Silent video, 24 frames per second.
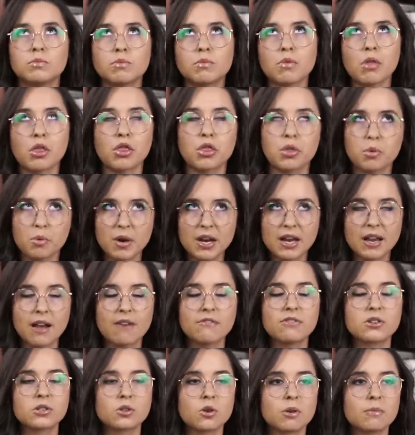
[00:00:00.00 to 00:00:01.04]
Three of
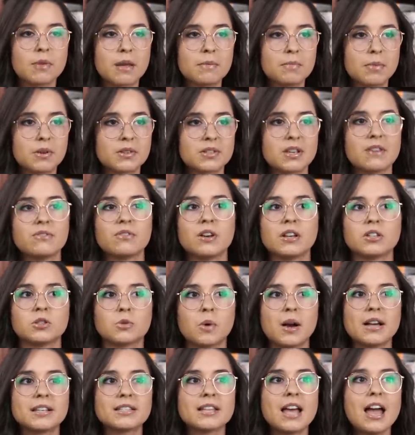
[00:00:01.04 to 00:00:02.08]
the Stormlight books I've read
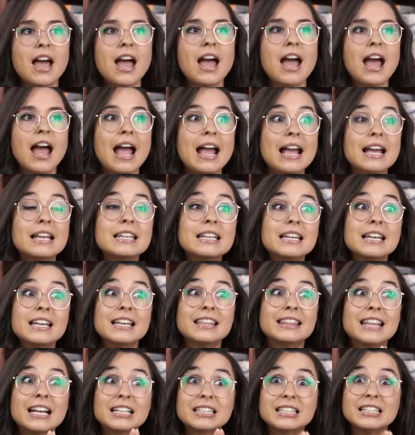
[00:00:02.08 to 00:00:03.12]
twice. And
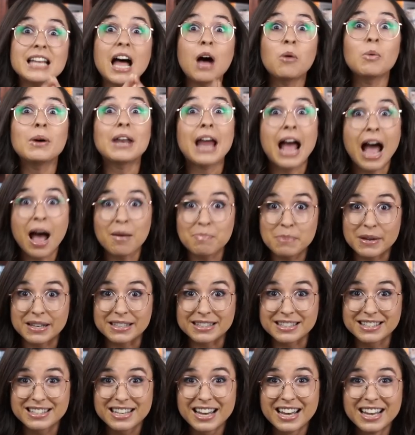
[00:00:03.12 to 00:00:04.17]
that's not what
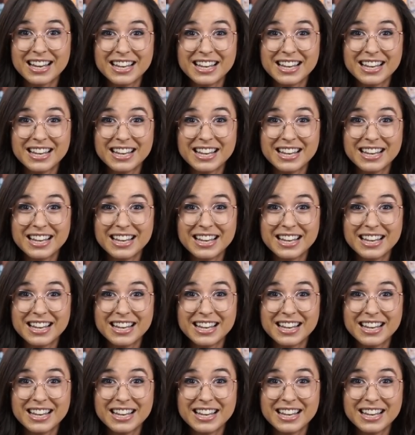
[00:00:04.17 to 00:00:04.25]
happens.